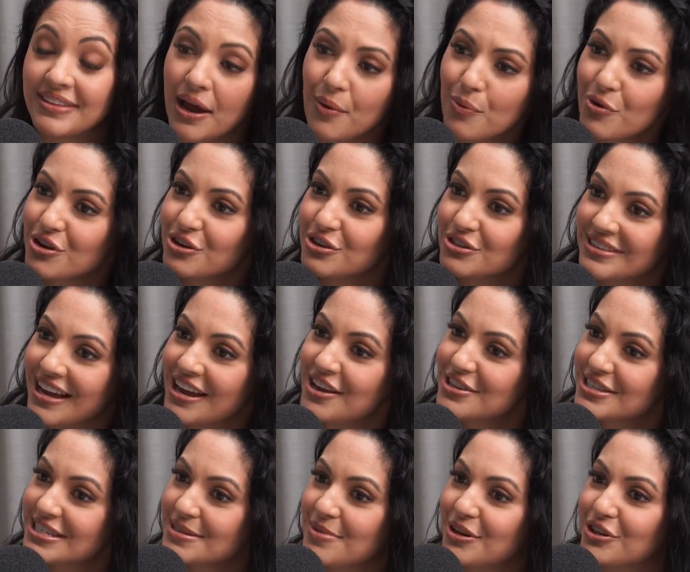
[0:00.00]
They
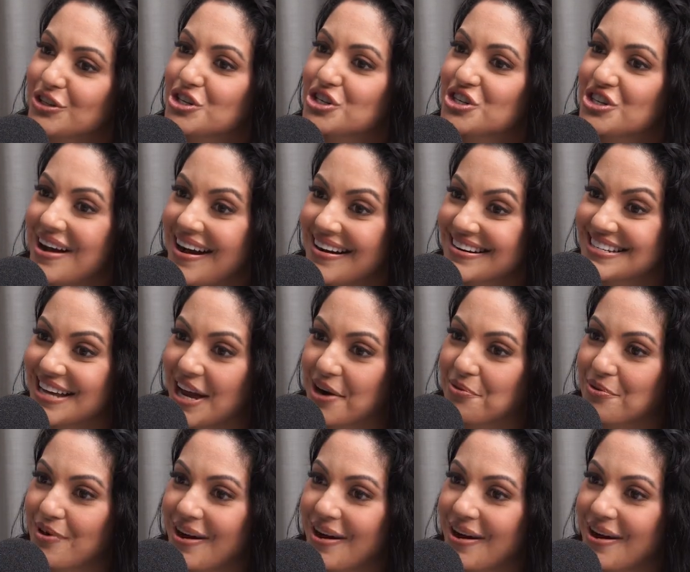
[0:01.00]
used to be on Shark Tank,